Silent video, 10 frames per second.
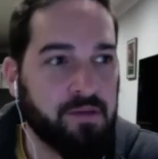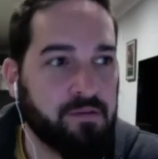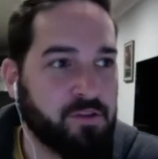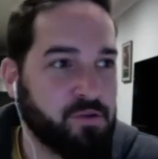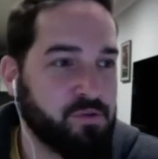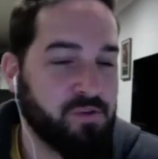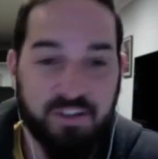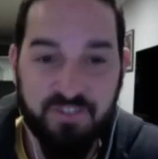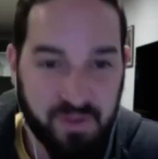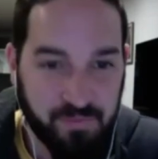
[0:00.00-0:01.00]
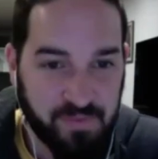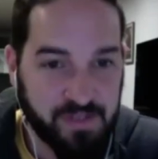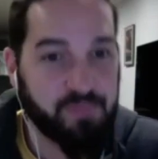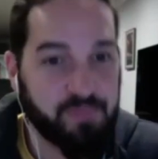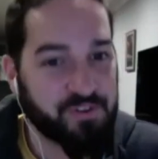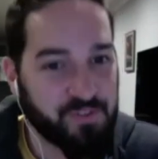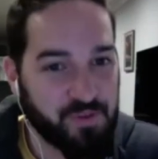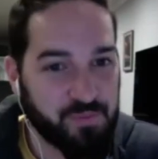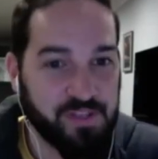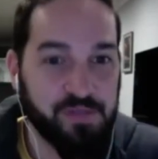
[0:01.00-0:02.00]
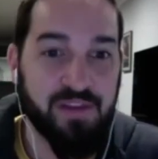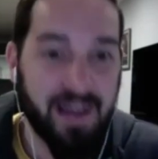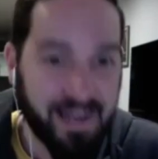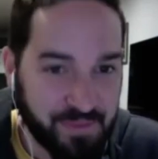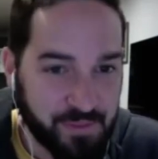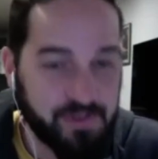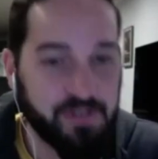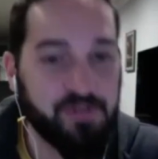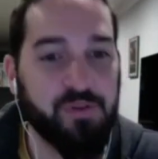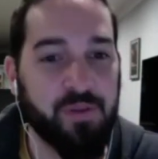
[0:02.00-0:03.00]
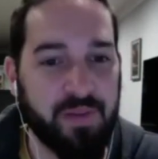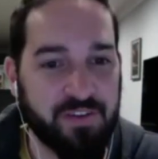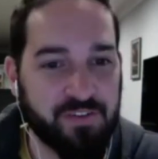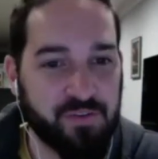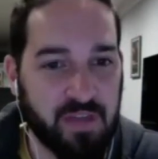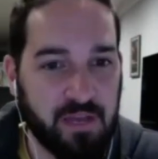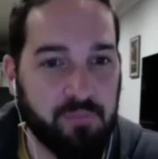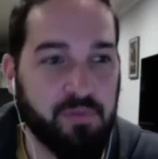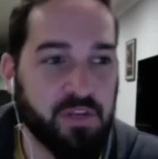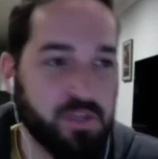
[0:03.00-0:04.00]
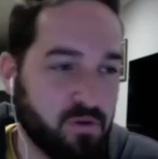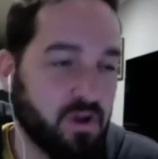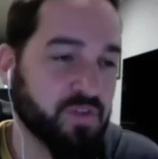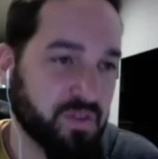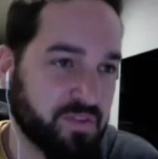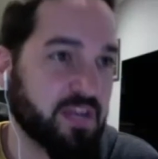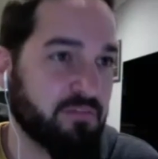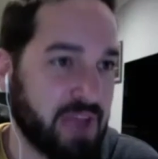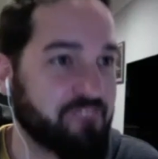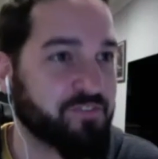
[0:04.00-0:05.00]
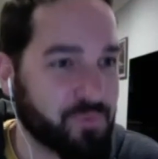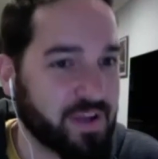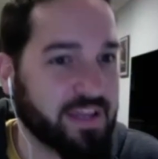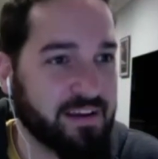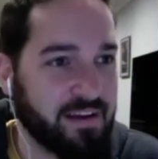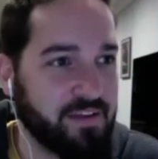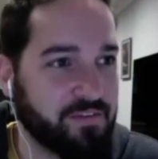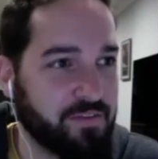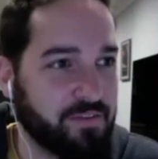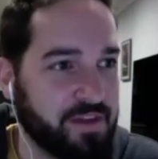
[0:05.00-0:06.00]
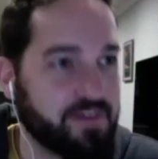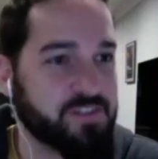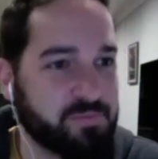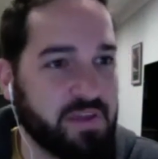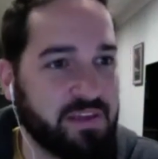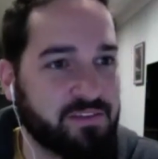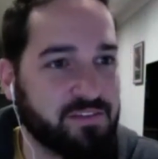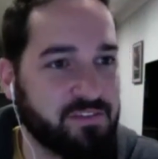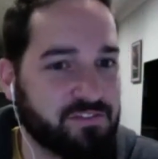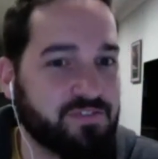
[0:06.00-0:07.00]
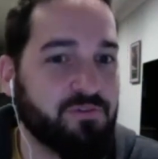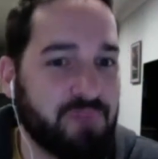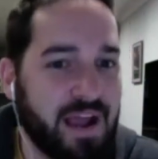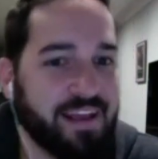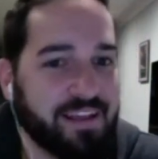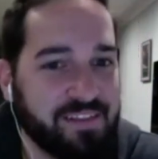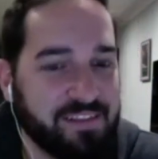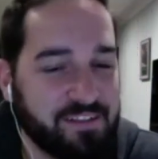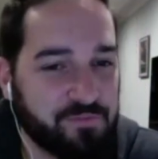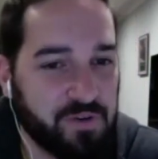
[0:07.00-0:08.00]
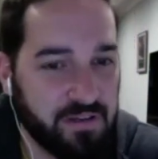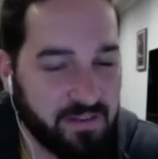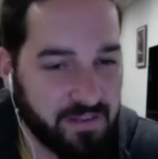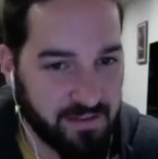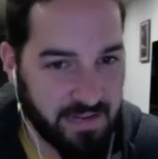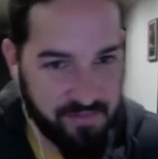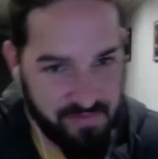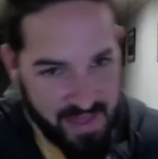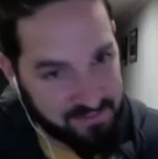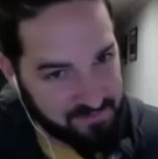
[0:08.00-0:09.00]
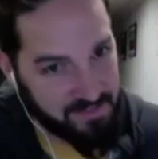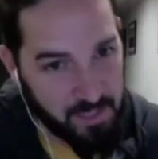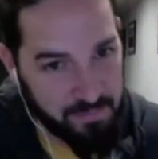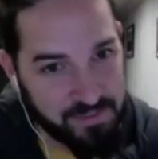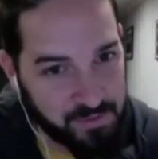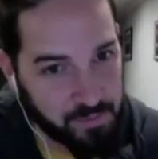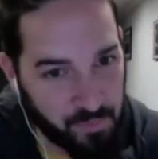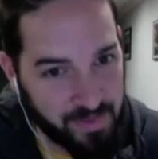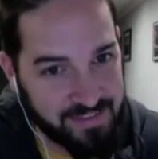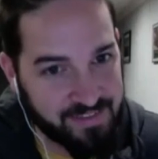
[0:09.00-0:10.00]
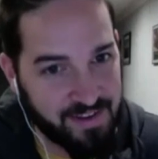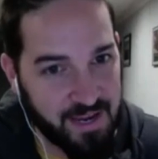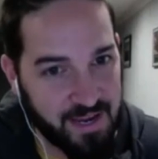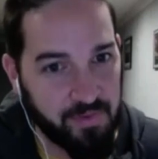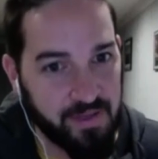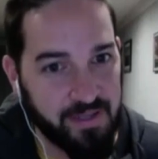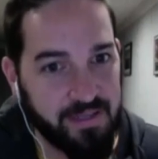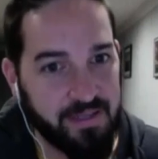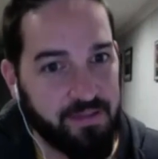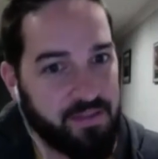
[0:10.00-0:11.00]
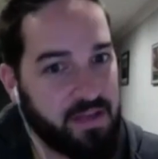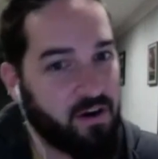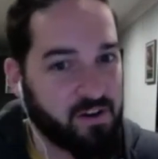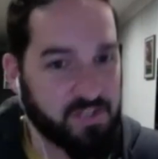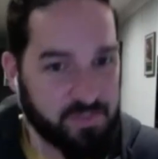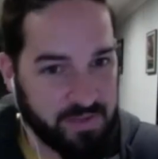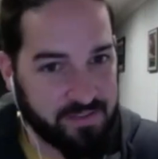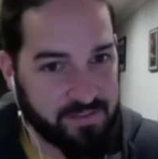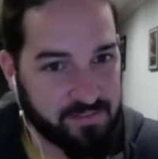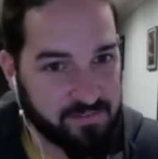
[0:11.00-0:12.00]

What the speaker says: You nudge them and you push them and you guide them and you do the best you can. But you also, I think, have to recognize that their space is so radically different at that developmental point in time than our space.